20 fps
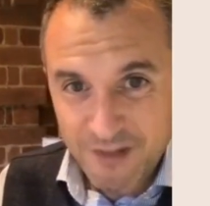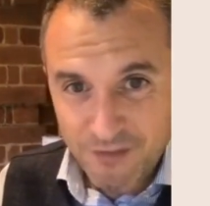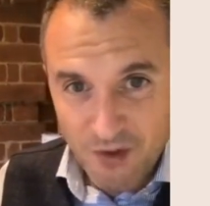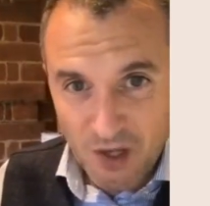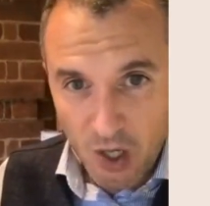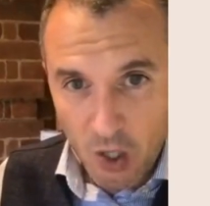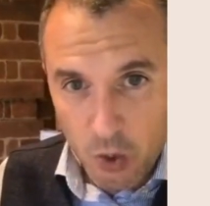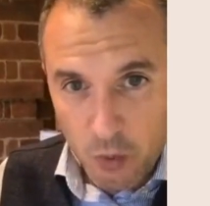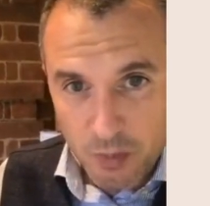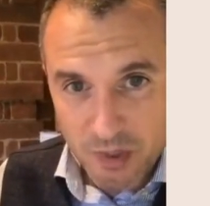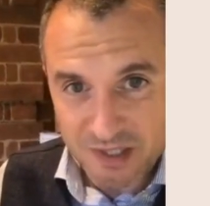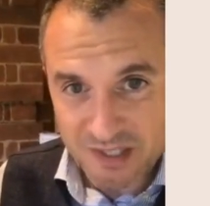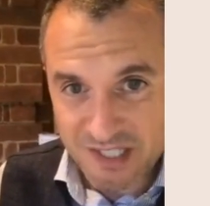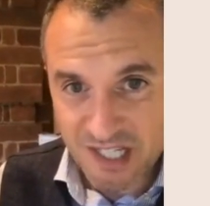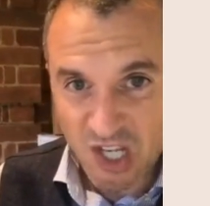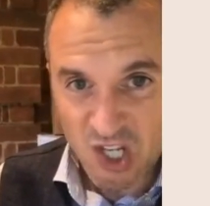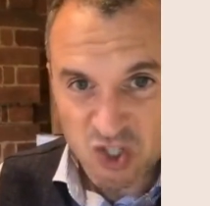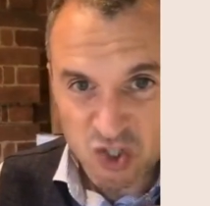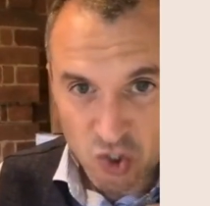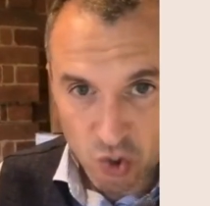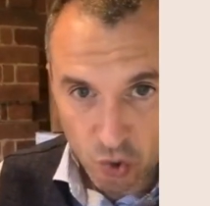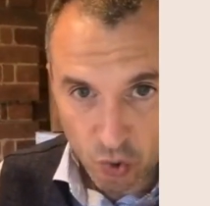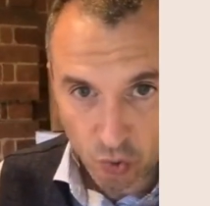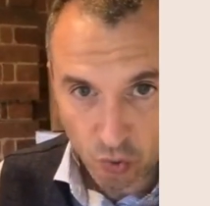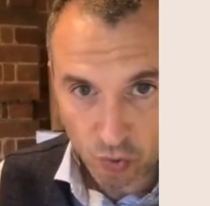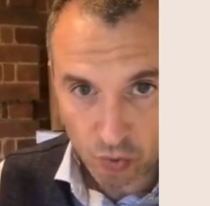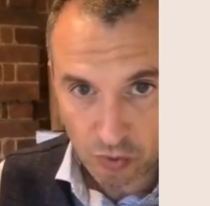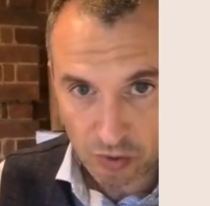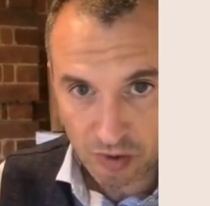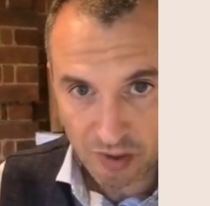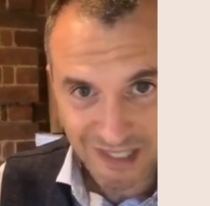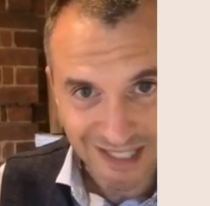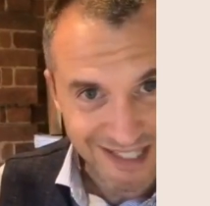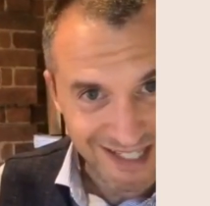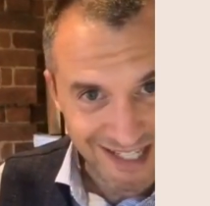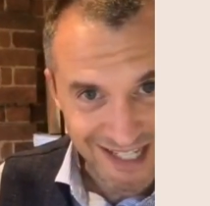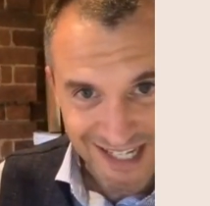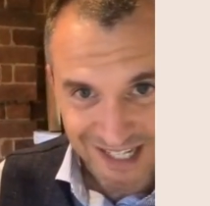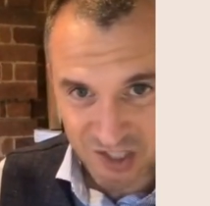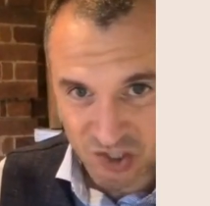And if it opens at all,
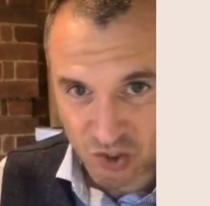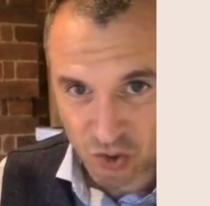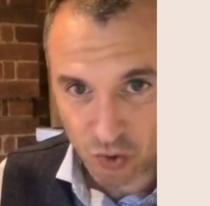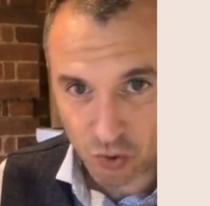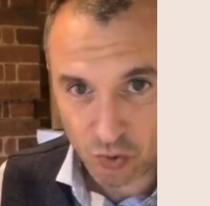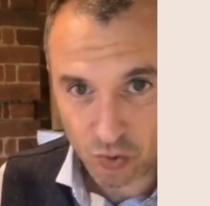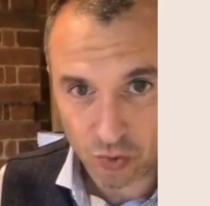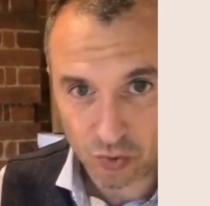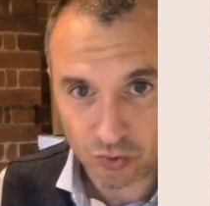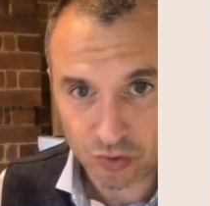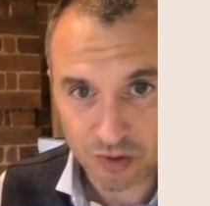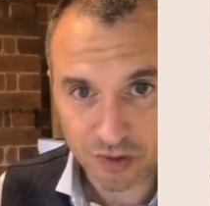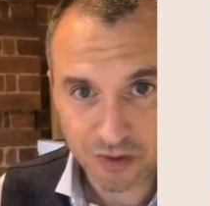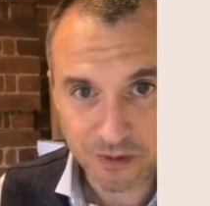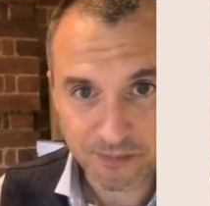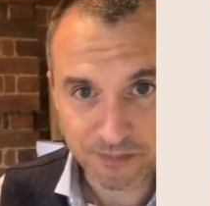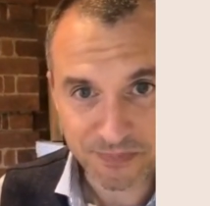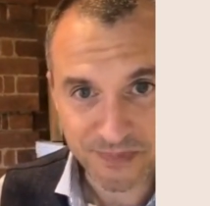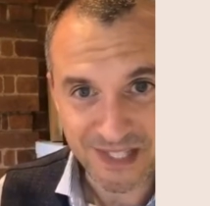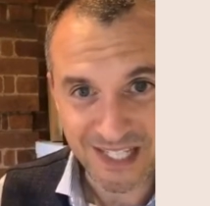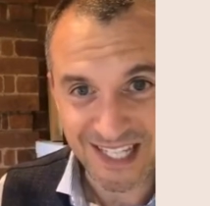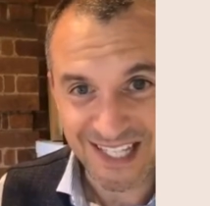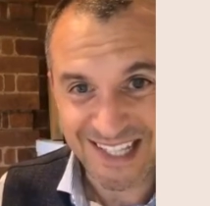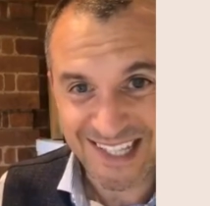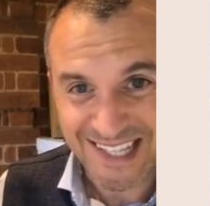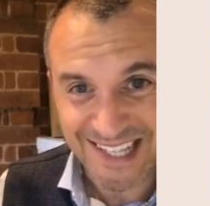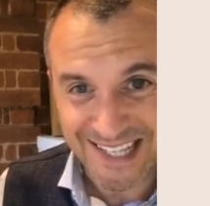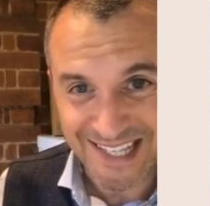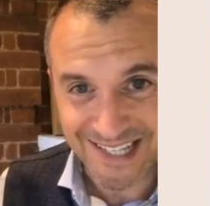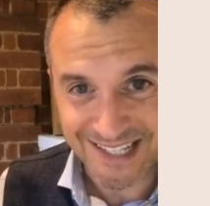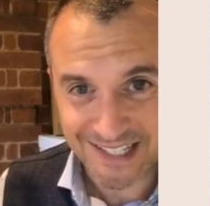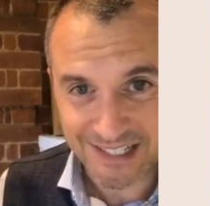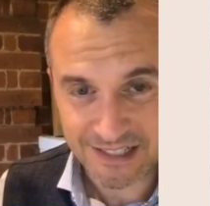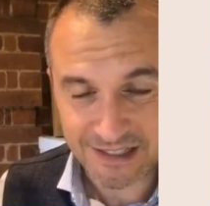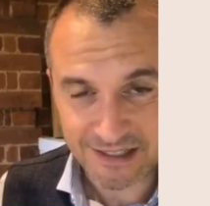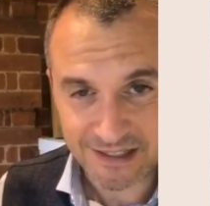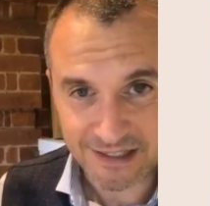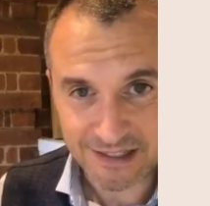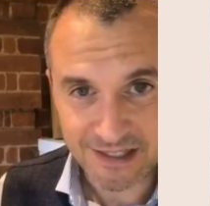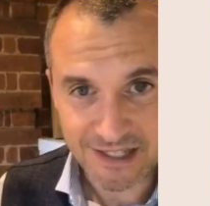a
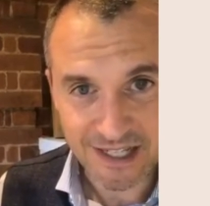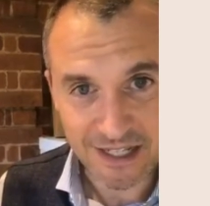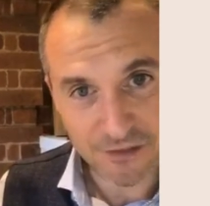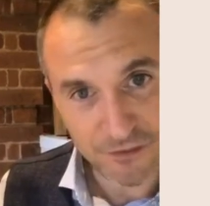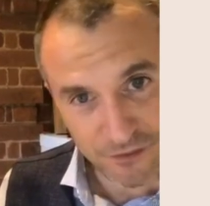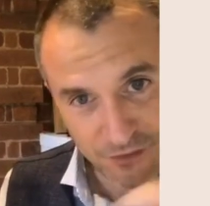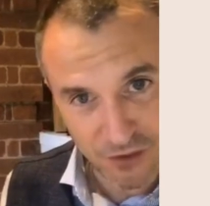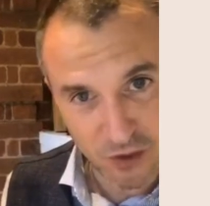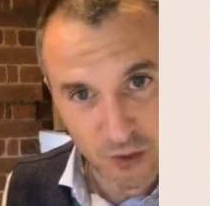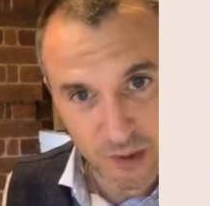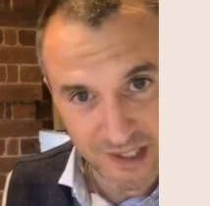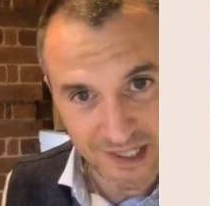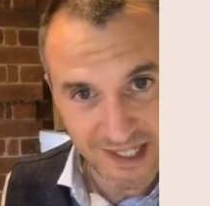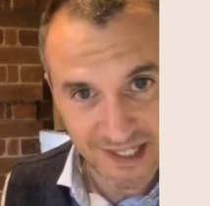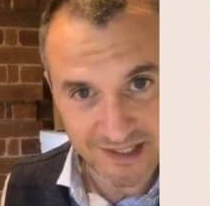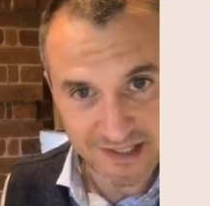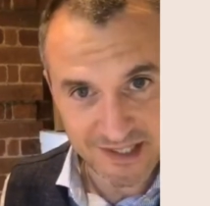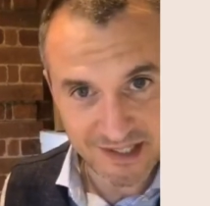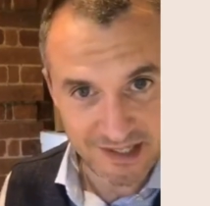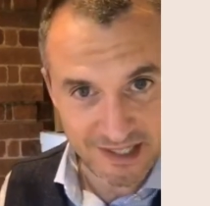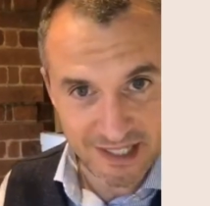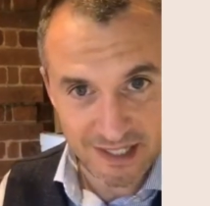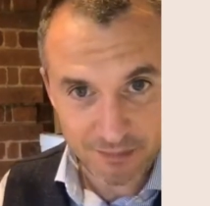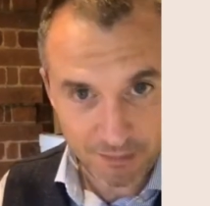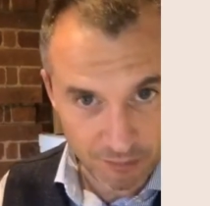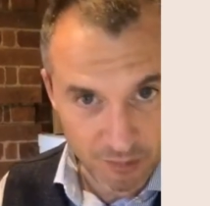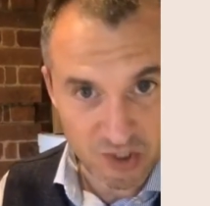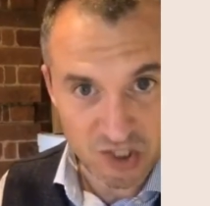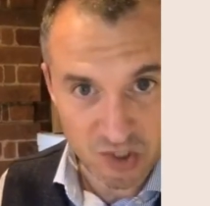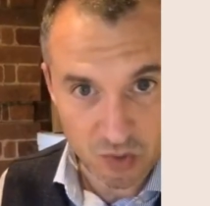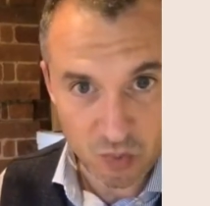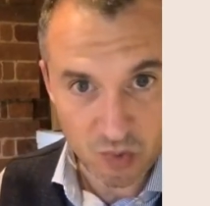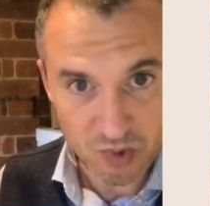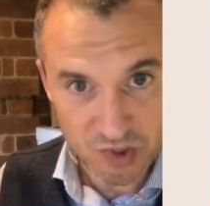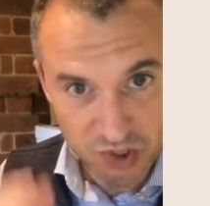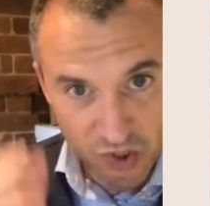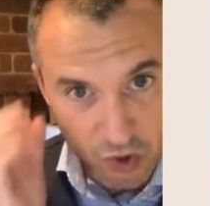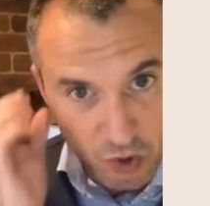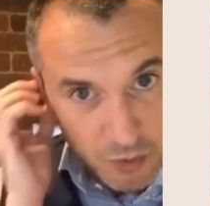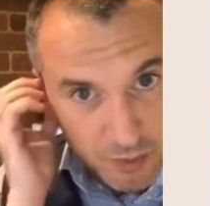lick, and fluid gets in there, which it
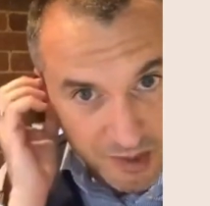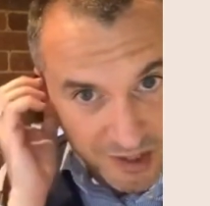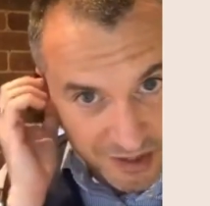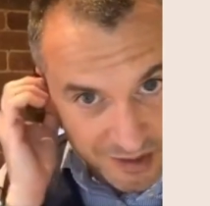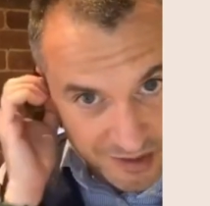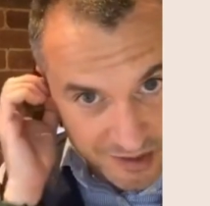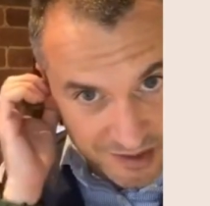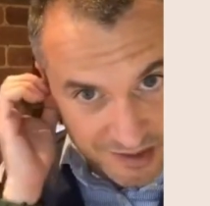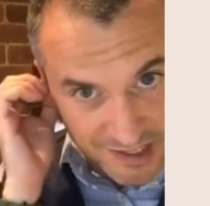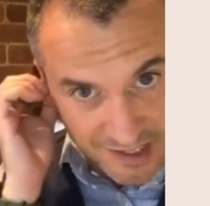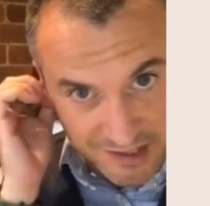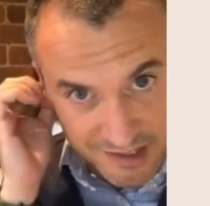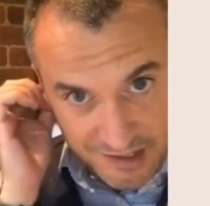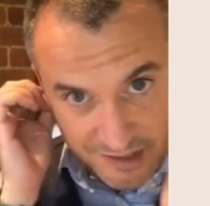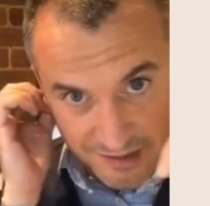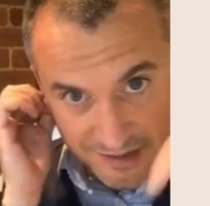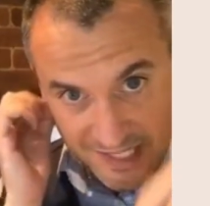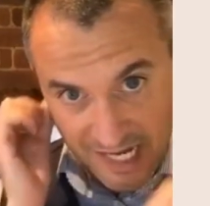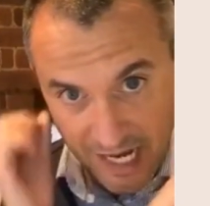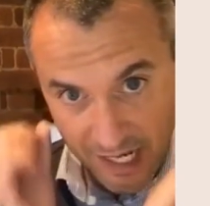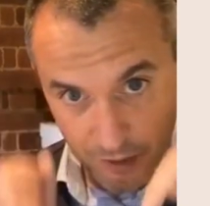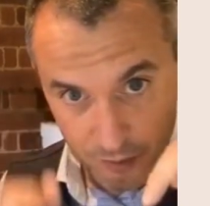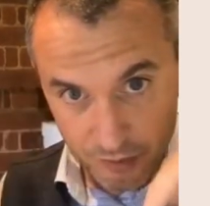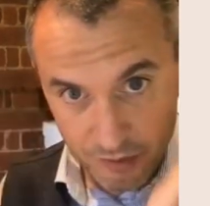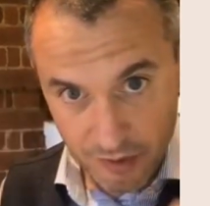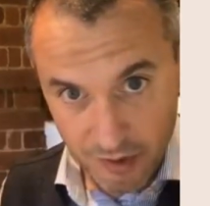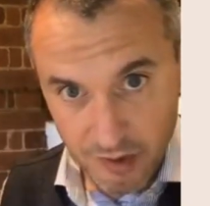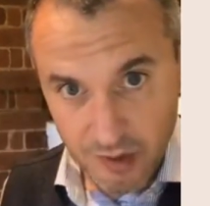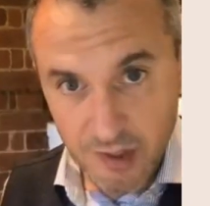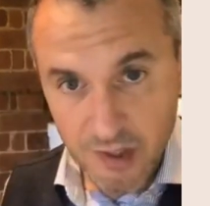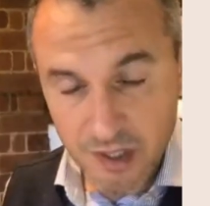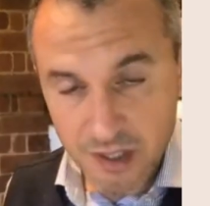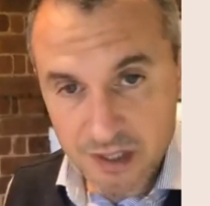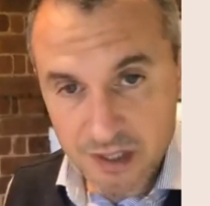will do because that's down,